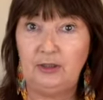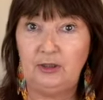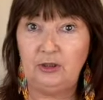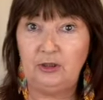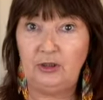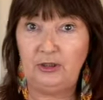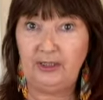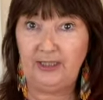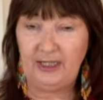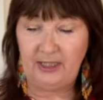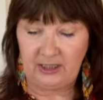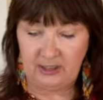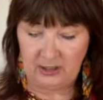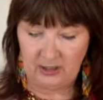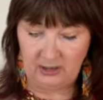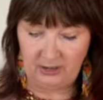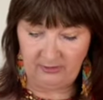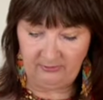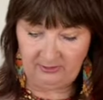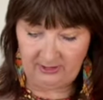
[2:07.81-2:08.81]
to get
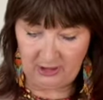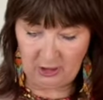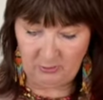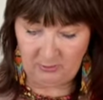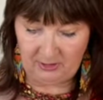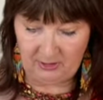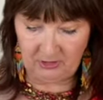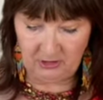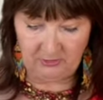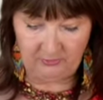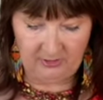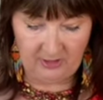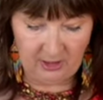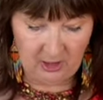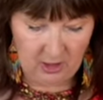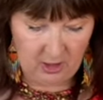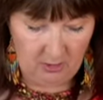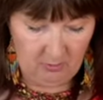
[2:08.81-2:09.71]
the value out of it.